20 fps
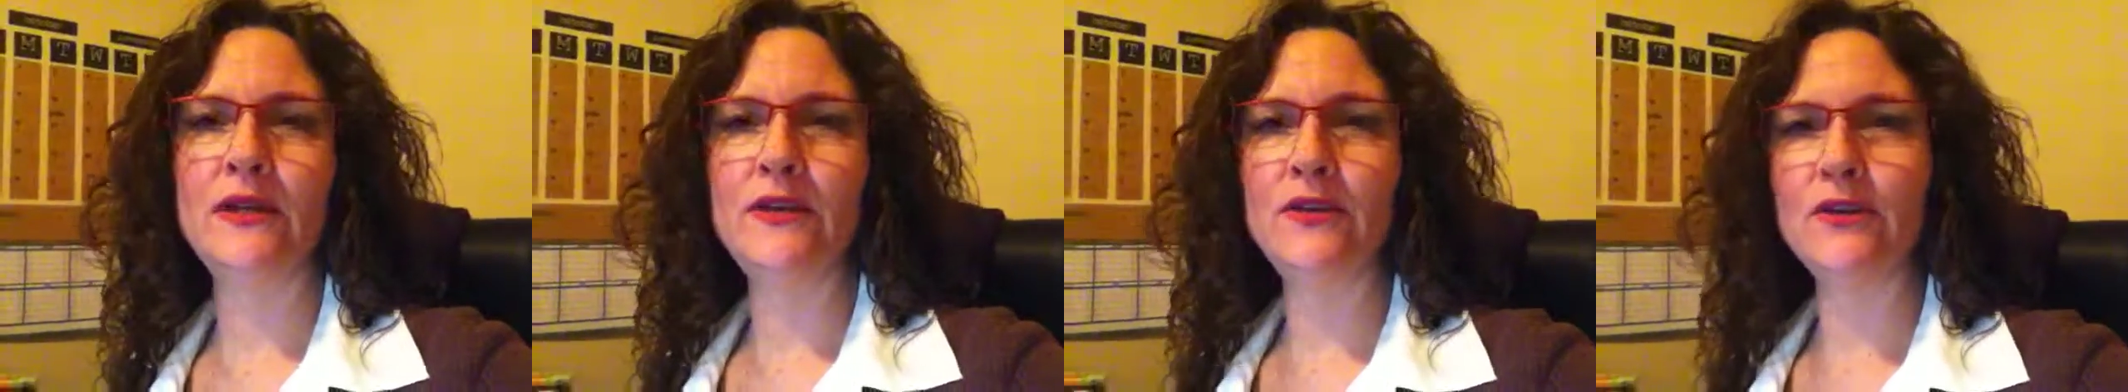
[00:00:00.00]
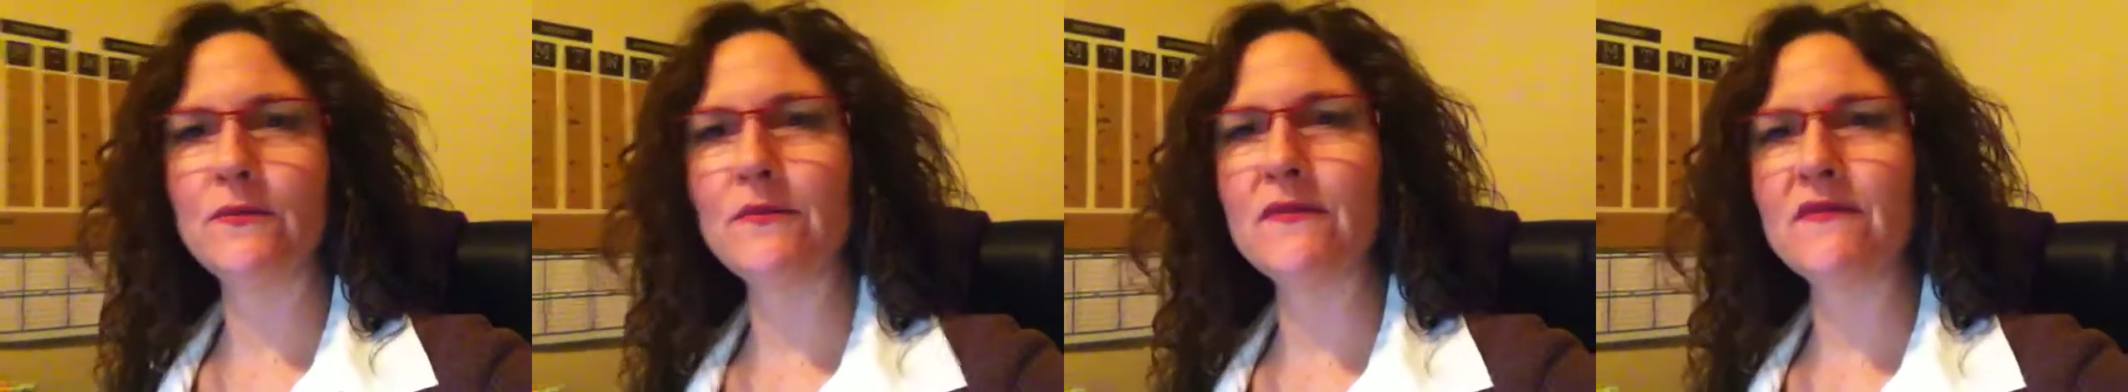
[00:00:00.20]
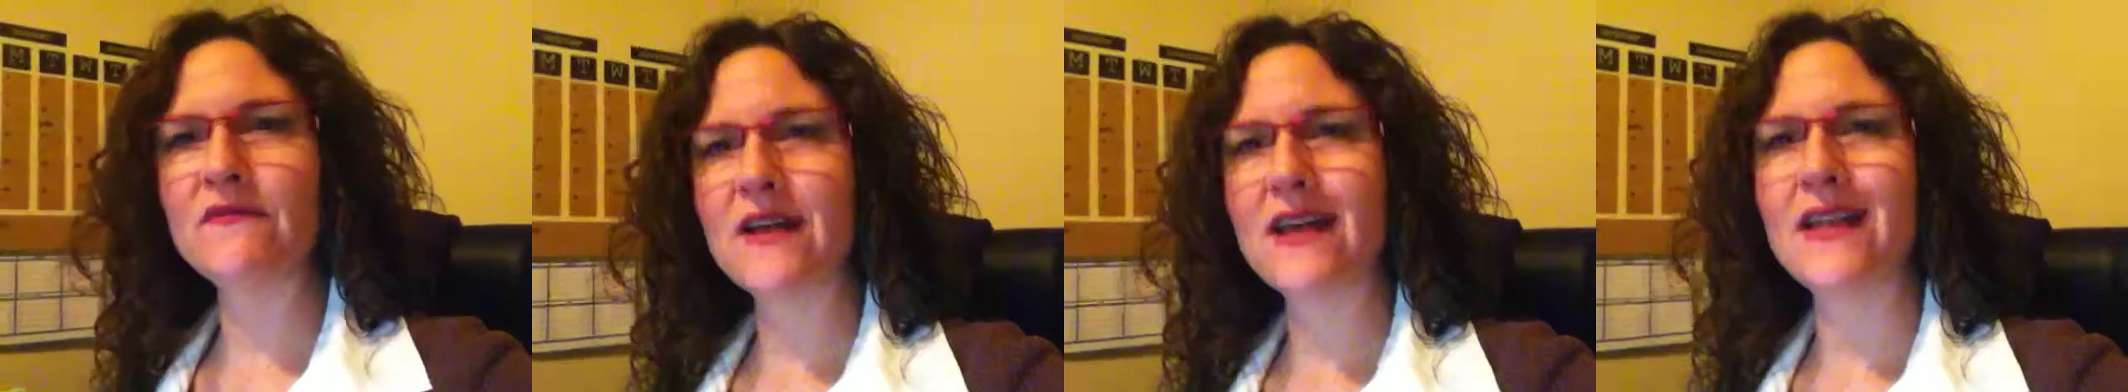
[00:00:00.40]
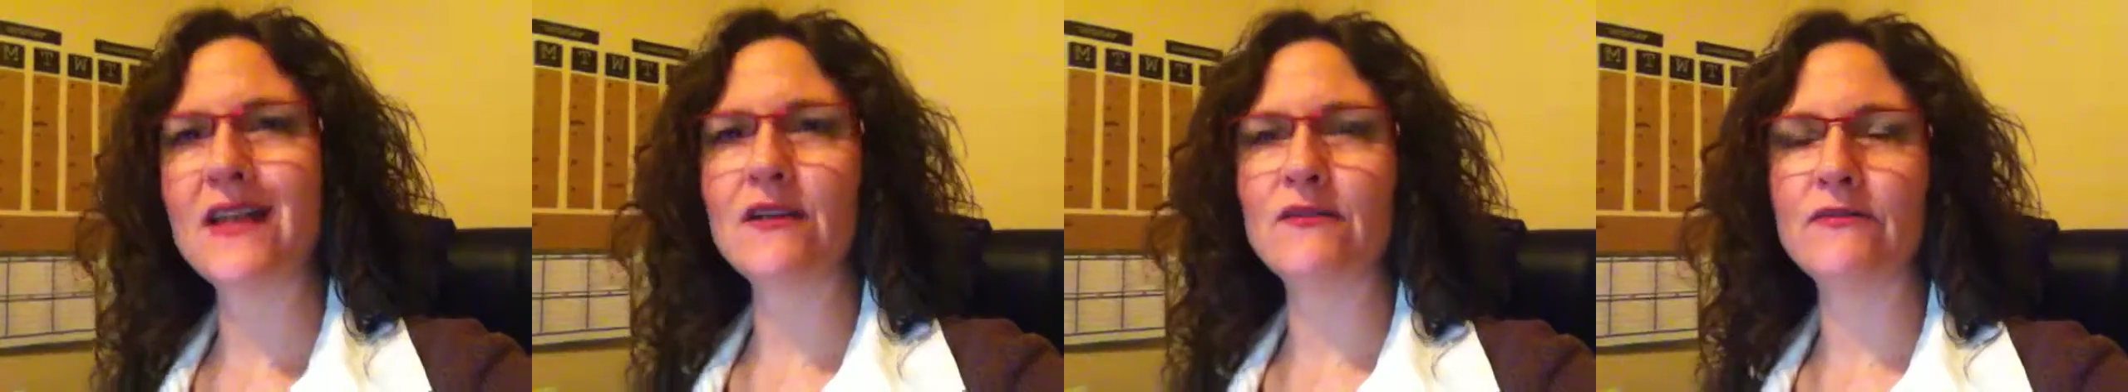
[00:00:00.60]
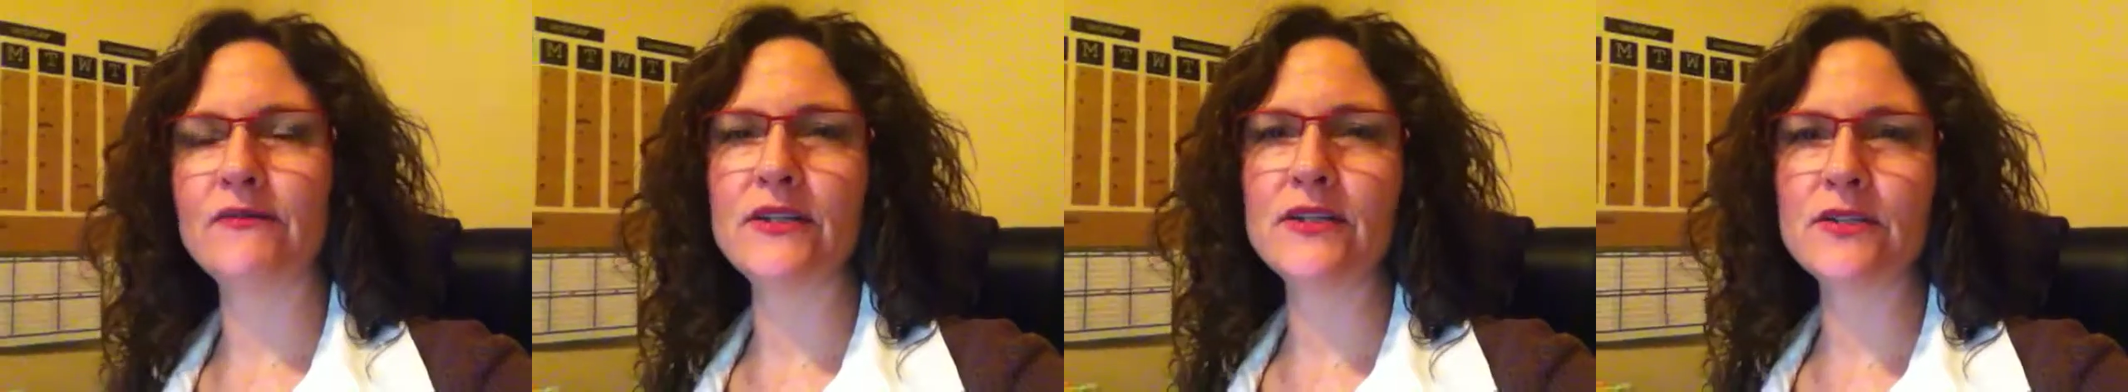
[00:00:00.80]
and you're
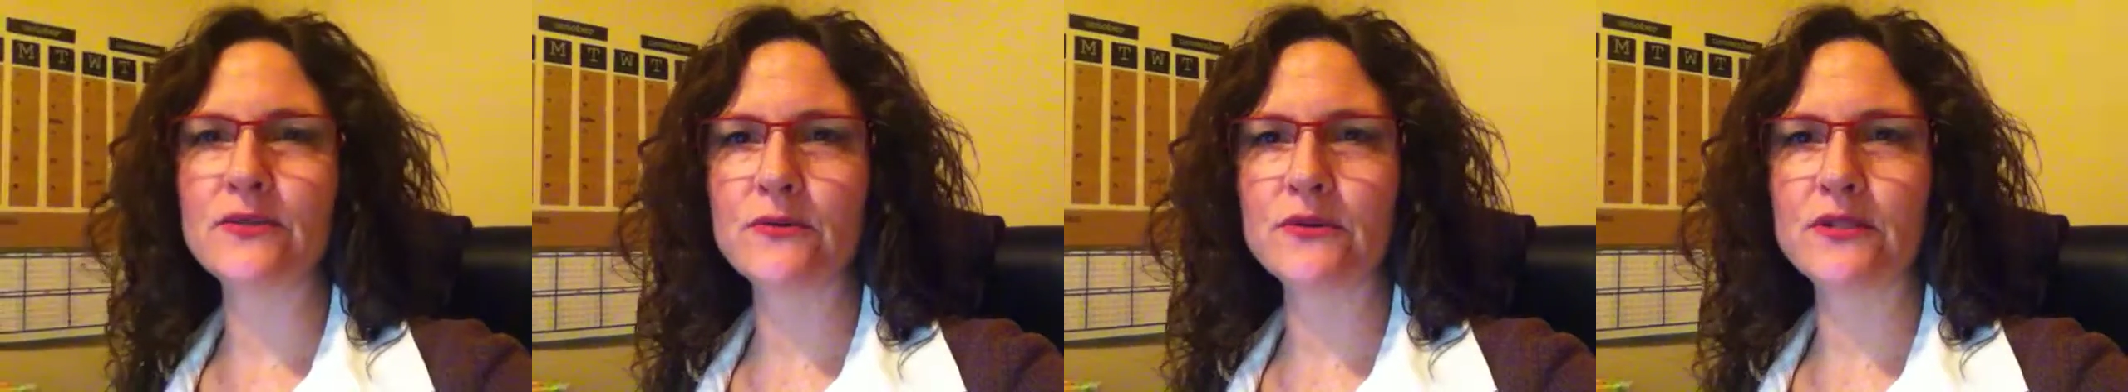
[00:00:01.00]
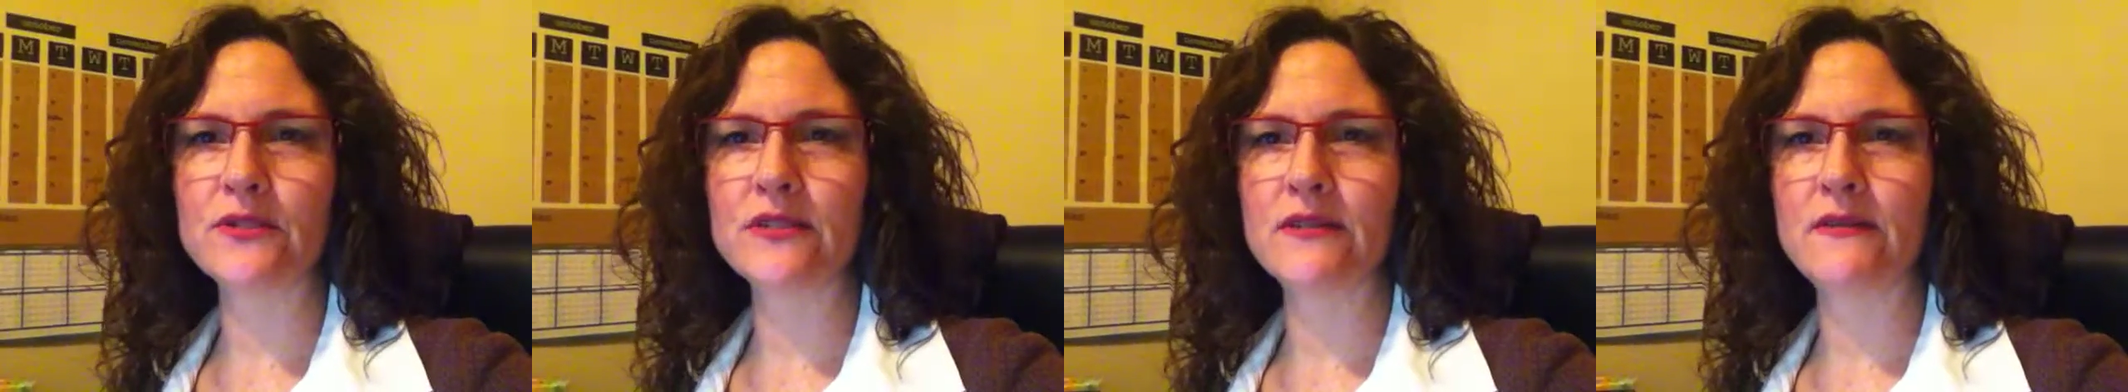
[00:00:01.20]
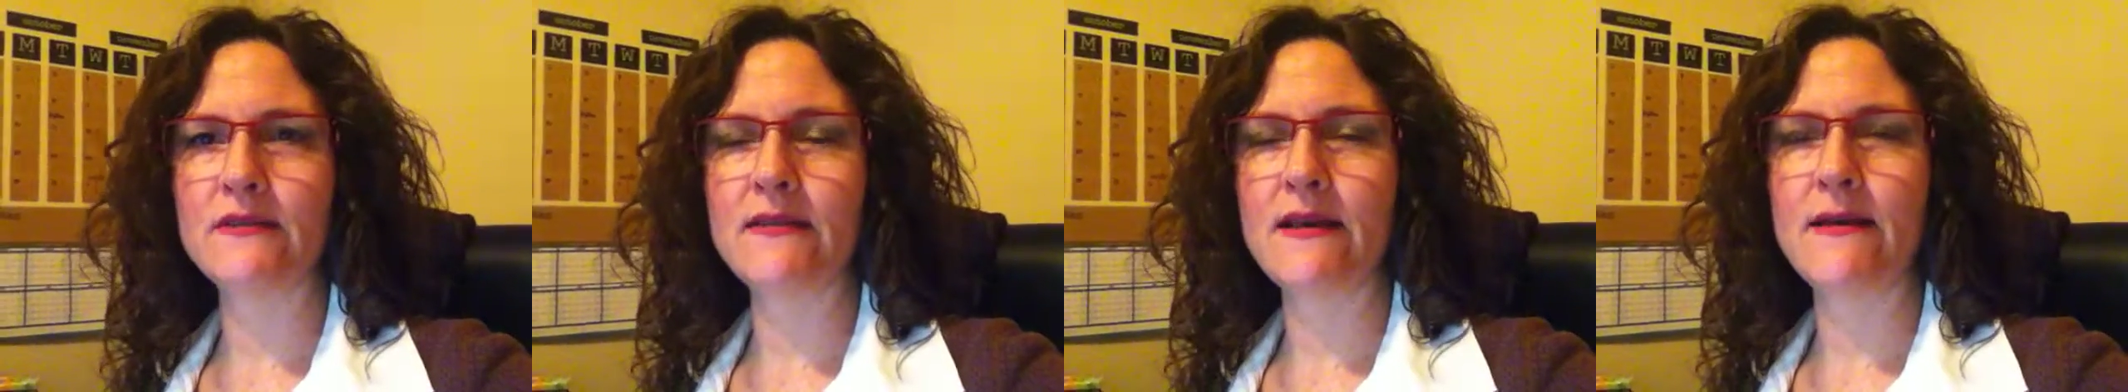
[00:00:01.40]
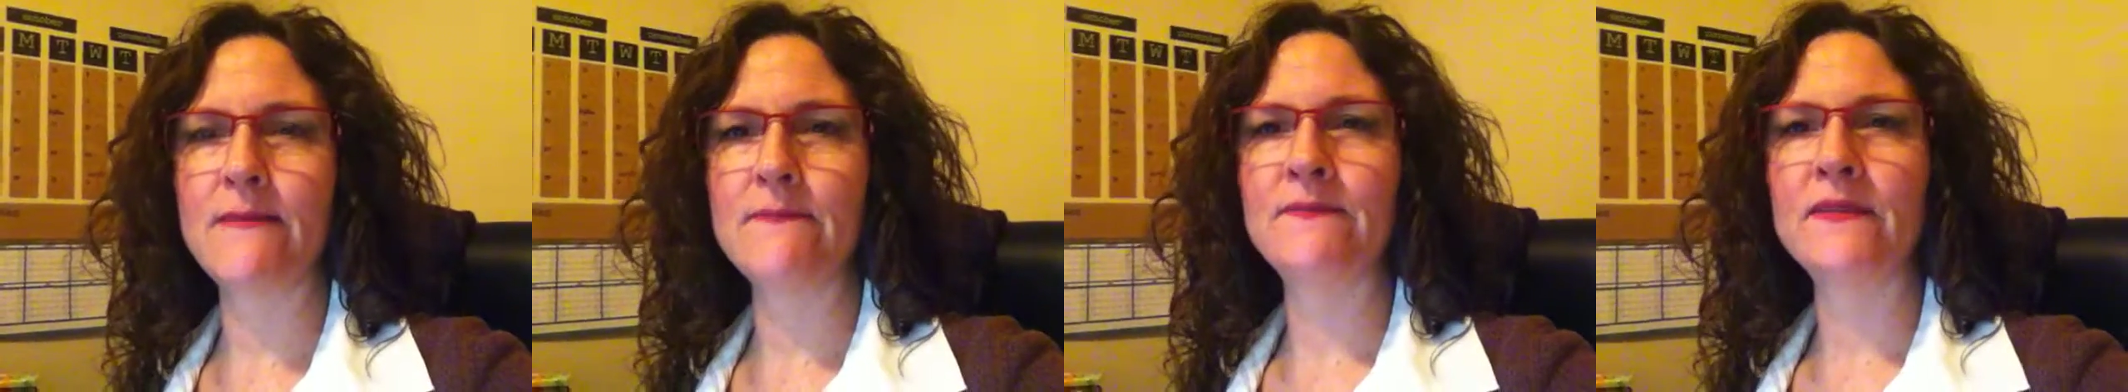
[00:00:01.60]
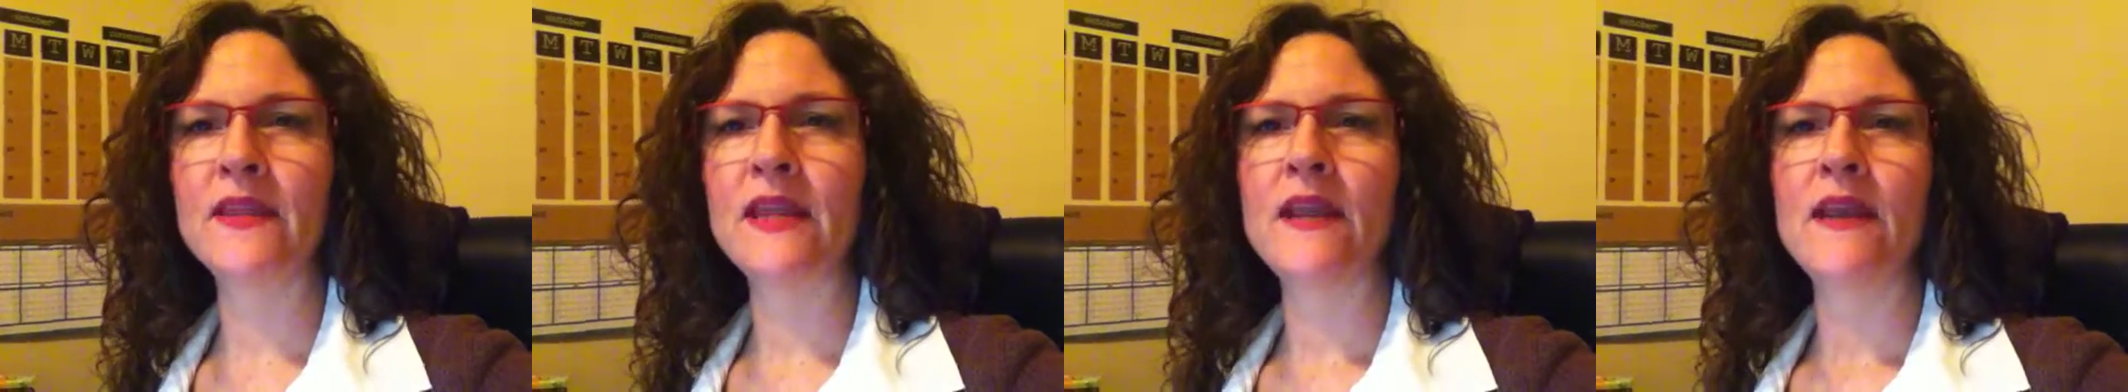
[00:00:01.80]
providing a resource to
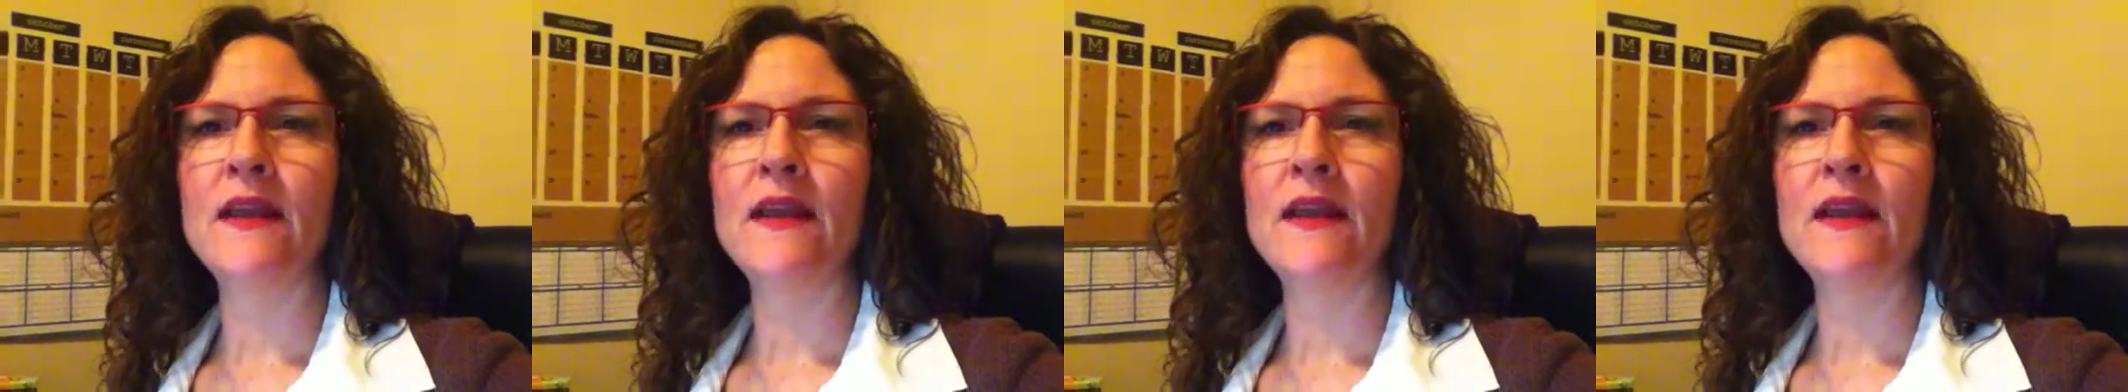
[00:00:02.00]
them,